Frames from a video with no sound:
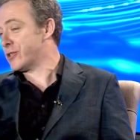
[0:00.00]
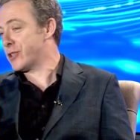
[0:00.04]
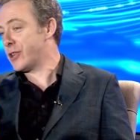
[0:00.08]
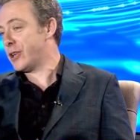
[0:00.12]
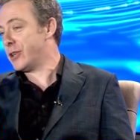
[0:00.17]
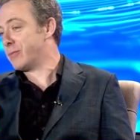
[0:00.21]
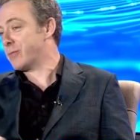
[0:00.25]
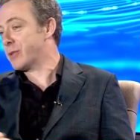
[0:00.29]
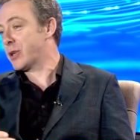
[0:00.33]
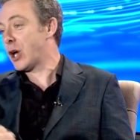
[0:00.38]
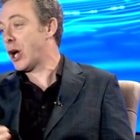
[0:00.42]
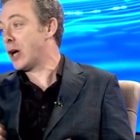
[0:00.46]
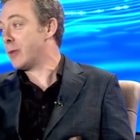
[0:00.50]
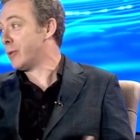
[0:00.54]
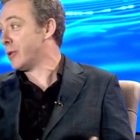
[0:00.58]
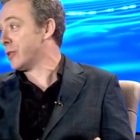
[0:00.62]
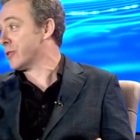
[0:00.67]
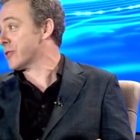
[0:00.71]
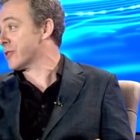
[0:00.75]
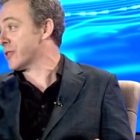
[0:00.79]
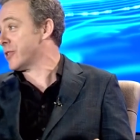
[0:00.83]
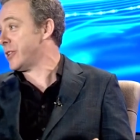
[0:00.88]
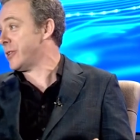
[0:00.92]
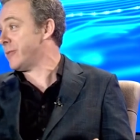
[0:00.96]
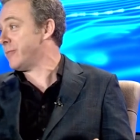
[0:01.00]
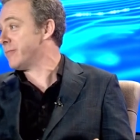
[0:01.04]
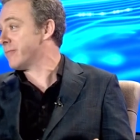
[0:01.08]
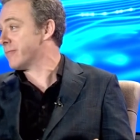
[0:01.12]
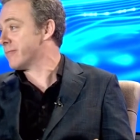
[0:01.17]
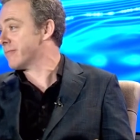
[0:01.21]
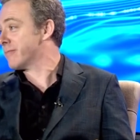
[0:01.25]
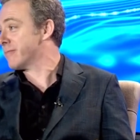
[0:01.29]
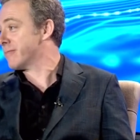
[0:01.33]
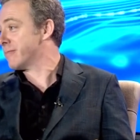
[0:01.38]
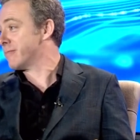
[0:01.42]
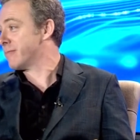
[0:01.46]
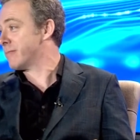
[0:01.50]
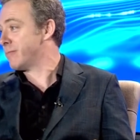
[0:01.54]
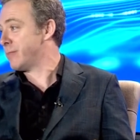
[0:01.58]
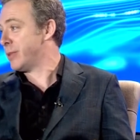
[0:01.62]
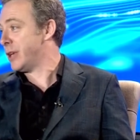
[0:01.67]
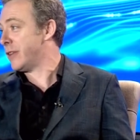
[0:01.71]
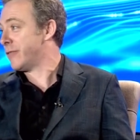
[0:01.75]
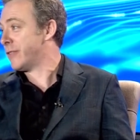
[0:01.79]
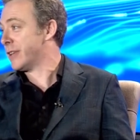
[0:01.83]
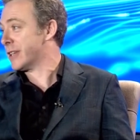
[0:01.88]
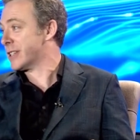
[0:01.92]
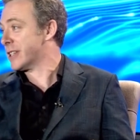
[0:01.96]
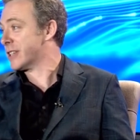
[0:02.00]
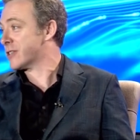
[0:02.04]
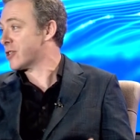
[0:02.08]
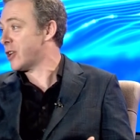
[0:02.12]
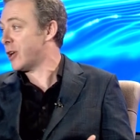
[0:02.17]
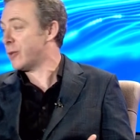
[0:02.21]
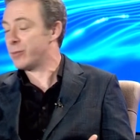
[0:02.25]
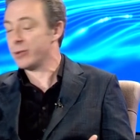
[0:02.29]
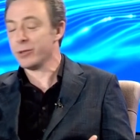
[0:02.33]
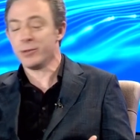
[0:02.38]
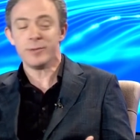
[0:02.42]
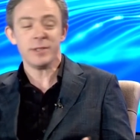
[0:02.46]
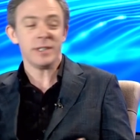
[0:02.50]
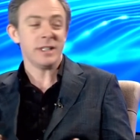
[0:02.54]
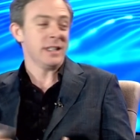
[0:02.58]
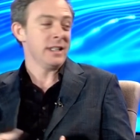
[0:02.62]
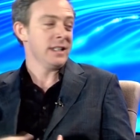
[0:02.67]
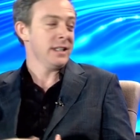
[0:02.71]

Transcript: So COBOL's the perfect example.